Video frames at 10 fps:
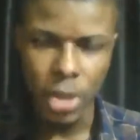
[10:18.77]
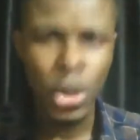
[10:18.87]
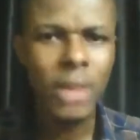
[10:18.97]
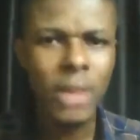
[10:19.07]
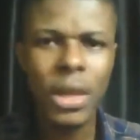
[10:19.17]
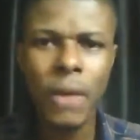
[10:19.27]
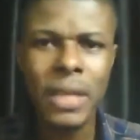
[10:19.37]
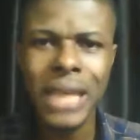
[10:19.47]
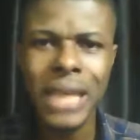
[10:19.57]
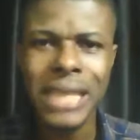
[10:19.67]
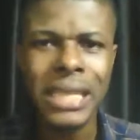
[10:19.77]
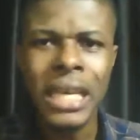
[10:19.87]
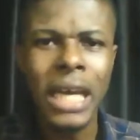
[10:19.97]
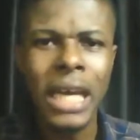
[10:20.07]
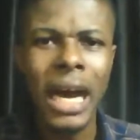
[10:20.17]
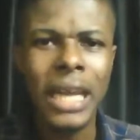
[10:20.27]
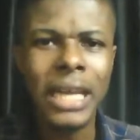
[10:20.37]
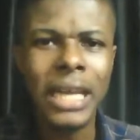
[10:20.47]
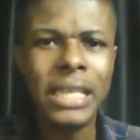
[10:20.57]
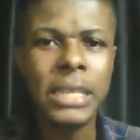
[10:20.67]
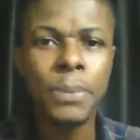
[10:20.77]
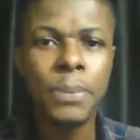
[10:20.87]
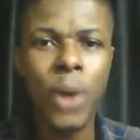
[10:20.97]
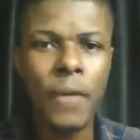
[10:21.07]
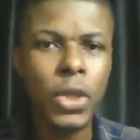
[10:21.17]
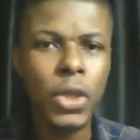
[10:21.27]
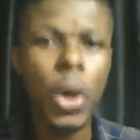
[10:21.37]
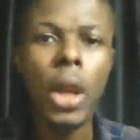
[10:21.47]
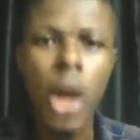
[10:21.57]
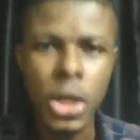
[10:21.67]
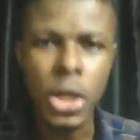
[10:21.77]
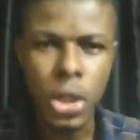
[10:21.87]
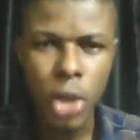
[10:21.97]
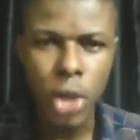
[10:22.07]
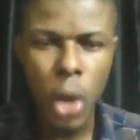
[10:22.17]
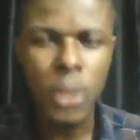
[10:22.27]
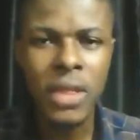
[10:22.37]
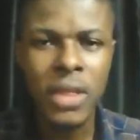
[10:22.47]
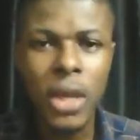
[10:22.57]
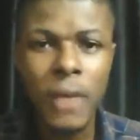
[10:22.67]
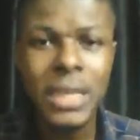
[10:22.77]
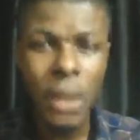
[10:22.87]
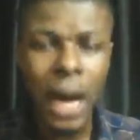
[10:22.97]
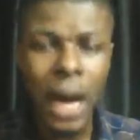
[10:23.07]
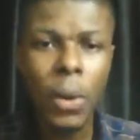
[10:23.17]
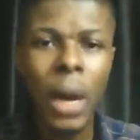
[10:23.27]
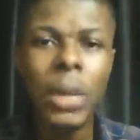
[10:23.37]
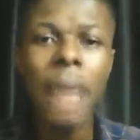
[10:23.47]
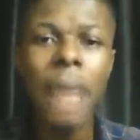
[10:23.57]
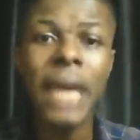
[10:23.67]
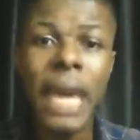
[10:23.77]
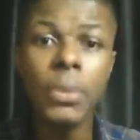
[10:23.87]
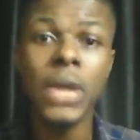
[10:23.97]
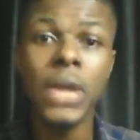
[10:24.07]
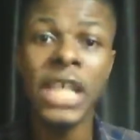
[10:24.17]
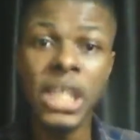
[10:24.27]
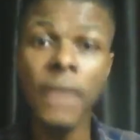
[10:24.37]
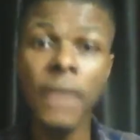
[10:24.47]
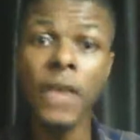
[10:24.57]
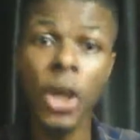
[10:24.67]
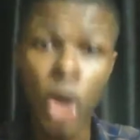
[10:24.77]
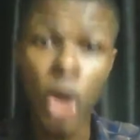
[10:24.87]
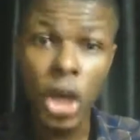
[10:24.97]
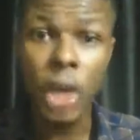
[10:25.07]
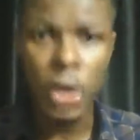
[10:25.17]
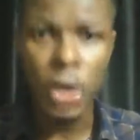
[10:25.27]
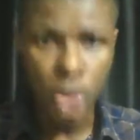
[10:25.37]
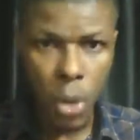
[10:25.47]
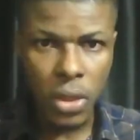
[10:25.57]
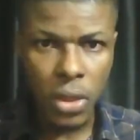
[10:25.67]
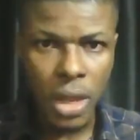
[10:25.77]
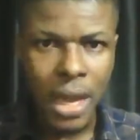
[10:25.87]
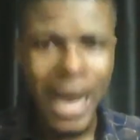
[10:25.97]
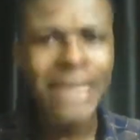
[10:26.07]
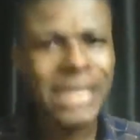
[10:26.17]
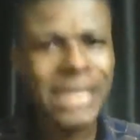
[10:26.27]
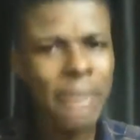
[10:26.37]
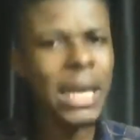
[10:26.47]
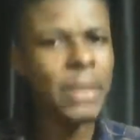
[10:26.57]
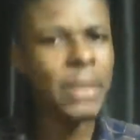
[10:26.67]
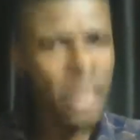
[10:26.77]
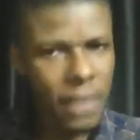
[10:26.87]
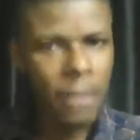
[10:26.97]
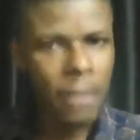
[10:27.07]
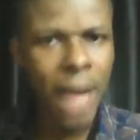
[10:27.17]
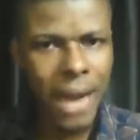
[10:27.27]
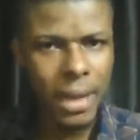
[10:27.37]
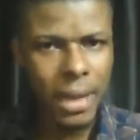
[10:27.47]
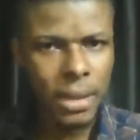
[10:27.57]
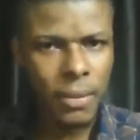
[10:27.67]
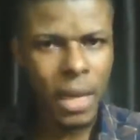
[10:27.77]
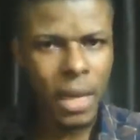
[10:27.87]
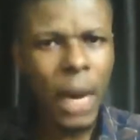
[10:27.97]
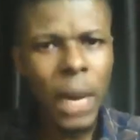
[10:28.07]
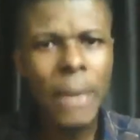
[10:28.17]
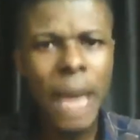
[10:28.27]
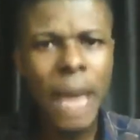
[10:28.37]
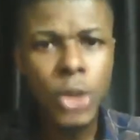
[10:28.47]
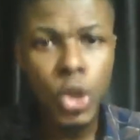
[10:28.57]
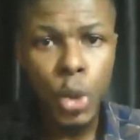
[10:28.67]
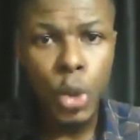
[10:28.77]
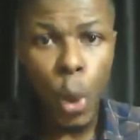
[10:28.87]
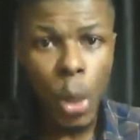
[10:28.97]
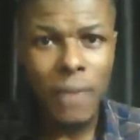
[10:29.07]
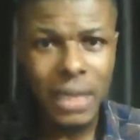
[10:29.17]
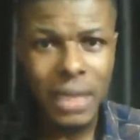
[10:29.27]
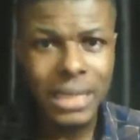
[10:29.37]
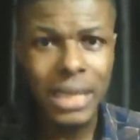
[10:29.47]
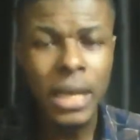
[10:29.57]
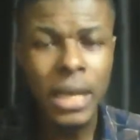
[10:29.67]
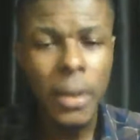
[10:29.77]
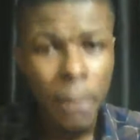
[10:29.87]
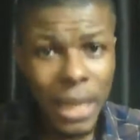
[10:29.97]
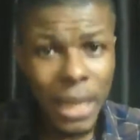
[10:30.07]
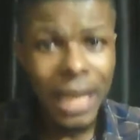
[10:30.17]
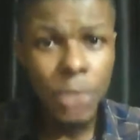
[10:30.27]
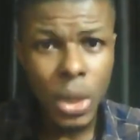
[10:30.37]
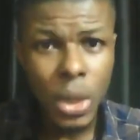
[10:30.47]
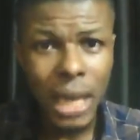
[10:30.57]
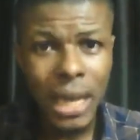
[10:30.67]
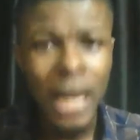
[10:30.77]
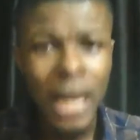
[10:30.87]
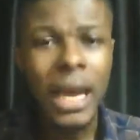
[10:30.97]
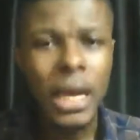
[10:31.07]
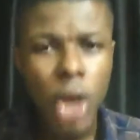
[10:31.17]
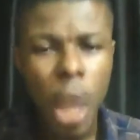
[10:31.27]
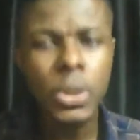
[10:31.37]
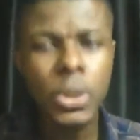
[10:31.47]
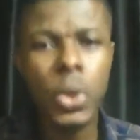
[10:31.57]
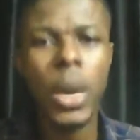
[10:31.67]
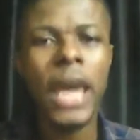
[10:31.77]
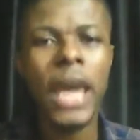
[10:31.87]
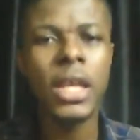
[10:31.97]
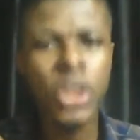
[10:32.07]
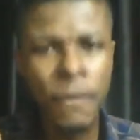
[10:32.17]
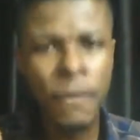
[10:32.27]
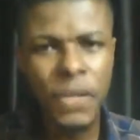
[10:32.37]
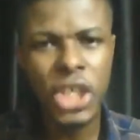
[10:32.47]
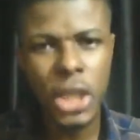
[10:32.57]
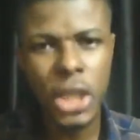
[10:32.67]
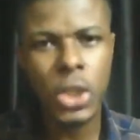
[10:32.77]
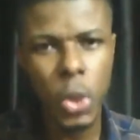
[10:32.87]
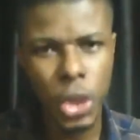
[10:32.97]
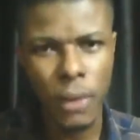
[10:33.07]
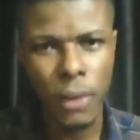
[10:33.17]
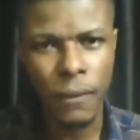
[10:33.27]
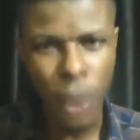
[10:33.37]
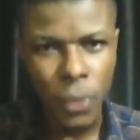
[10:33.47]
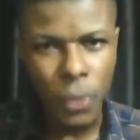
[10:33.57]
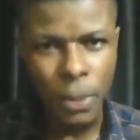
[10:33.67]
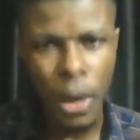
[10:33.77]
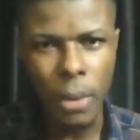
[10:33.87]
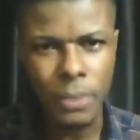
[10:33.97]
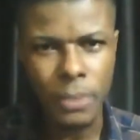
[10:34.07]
Do not think of it as either it is profit or loss. No, think of it how would I be able to achieve economic growth at the same time saving the planet? How will I be able to do all of these things, bring them together, and come to a sufficient solution for the problem?